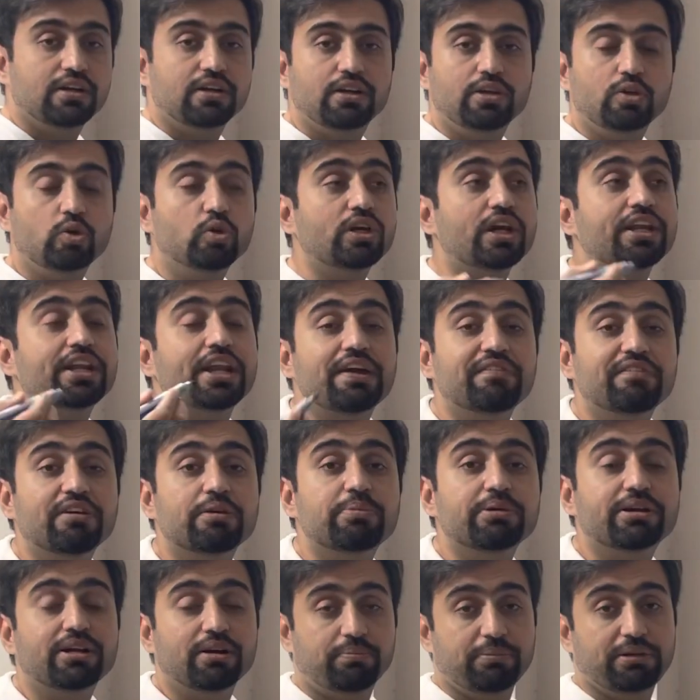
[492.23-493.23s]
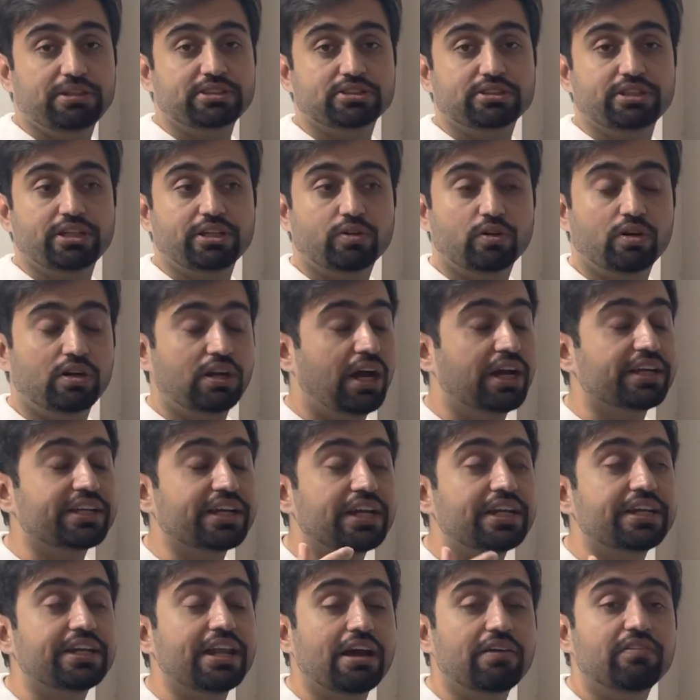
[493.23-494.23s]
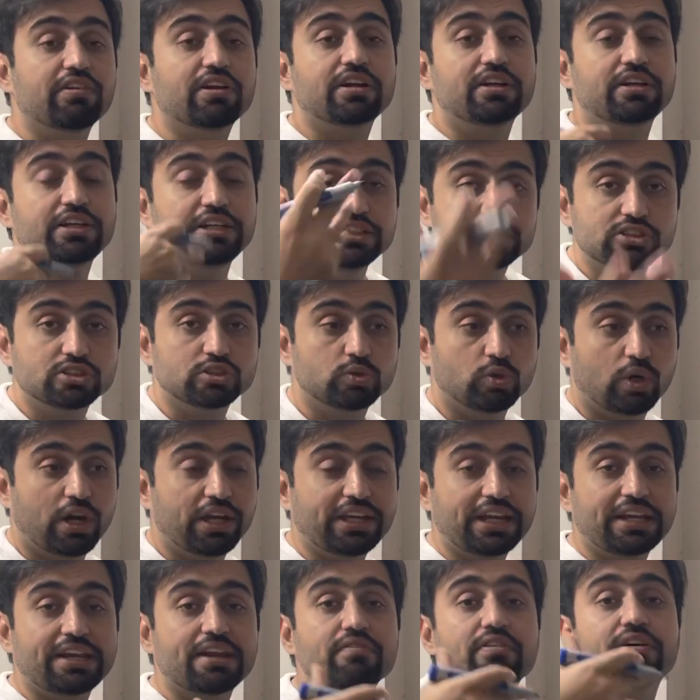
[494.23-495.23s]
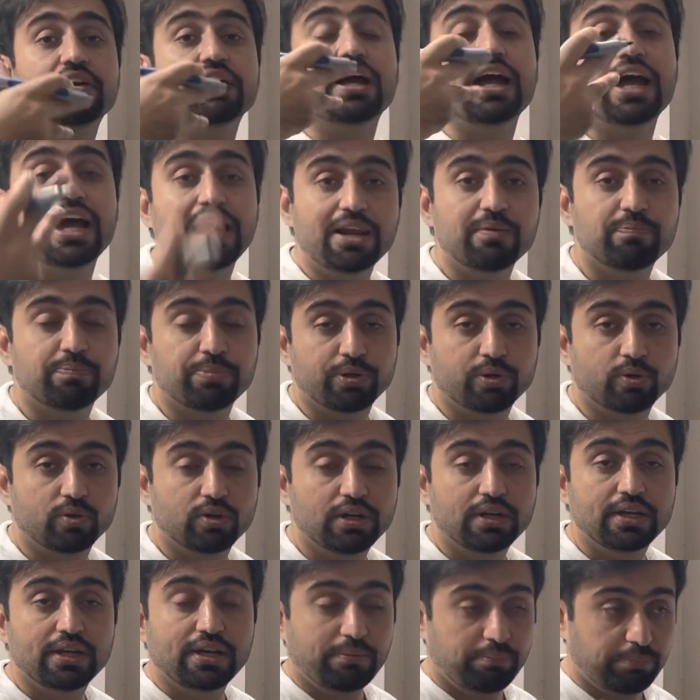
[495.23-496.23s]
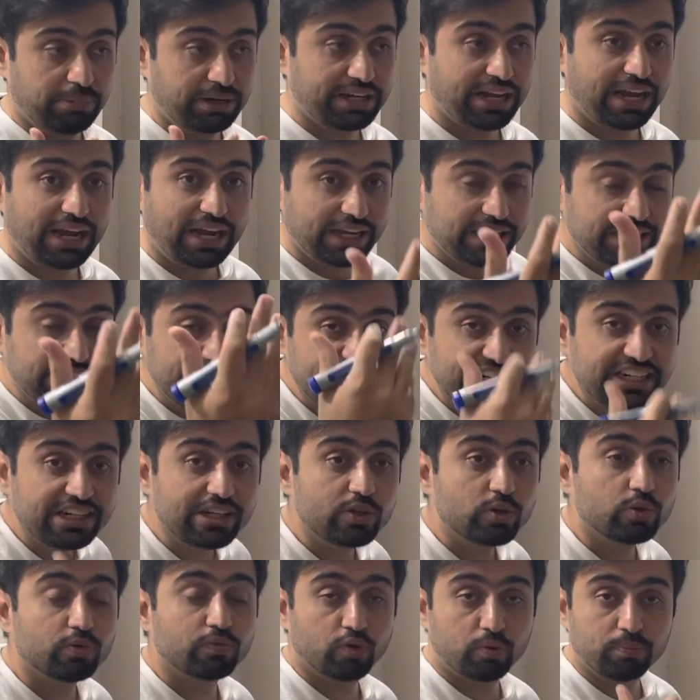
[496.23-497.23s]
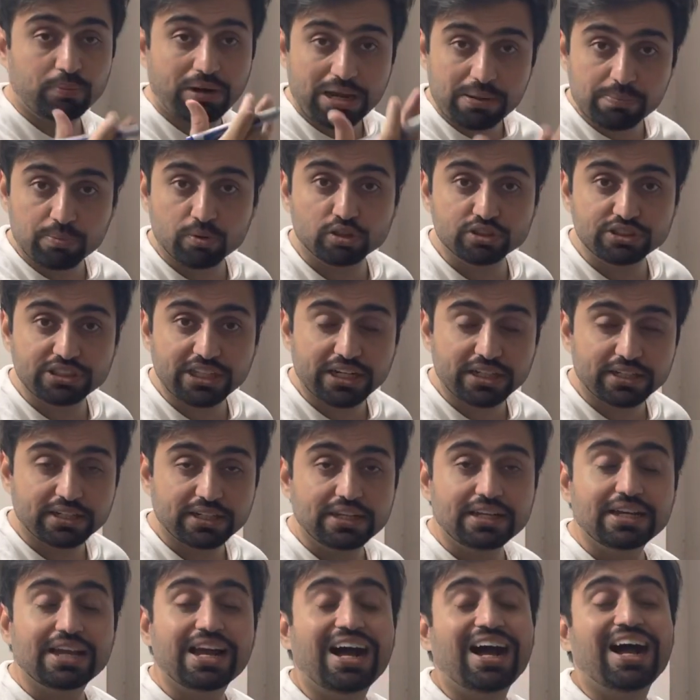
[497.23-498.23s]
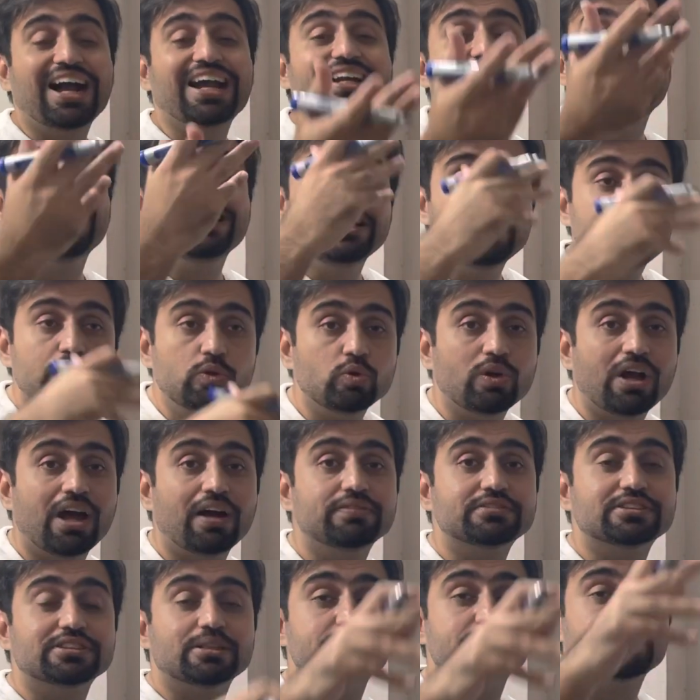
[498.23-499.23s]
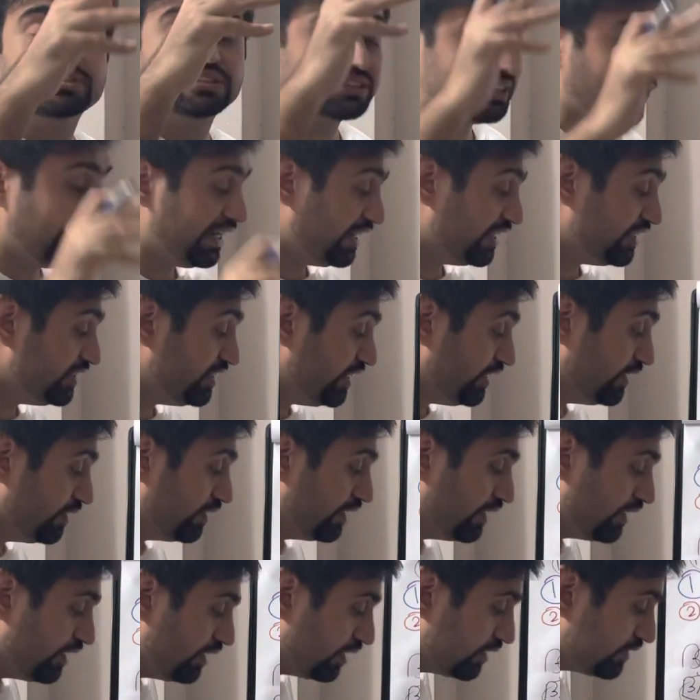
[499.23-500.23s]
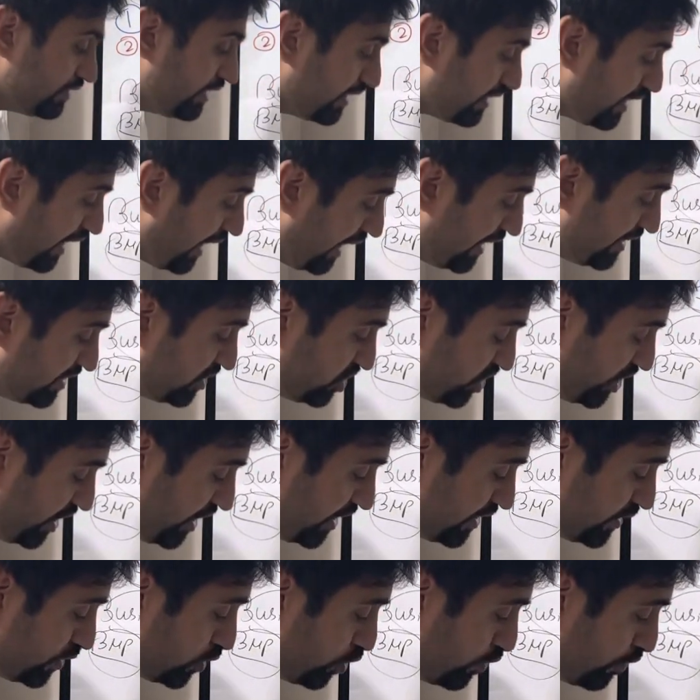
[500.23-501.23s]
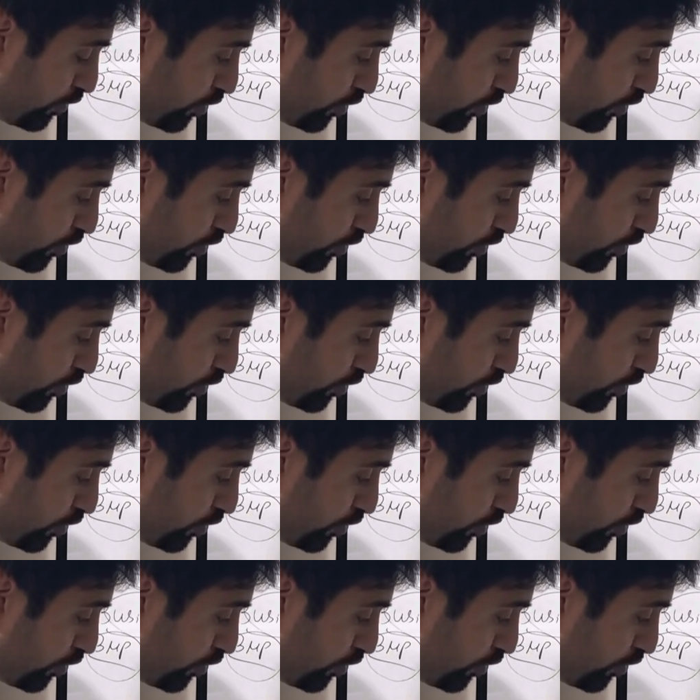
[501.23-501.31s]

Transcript: you can never become my stakeholder. I can never reach you. I can never help you. But I need you for my project. I need to have some strategy that I change you